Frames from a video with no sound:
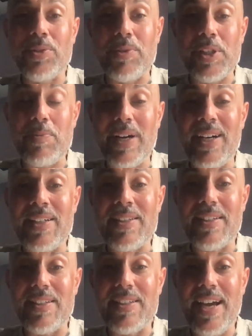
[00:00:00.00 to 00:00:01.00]
response to
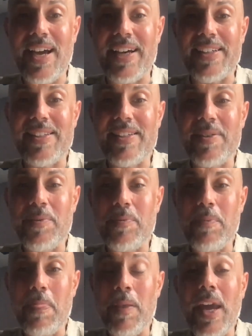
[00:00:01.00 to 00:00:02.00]
this text.
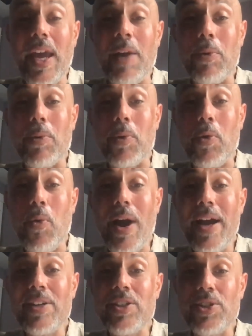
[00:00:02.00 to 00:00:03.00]
And what we're
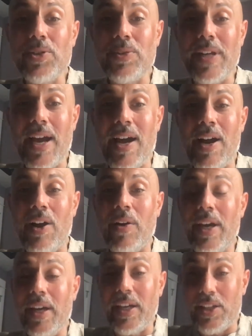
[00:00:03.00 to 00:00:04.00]
required to do now
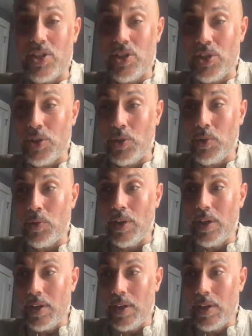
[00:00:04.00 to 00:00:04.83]
is to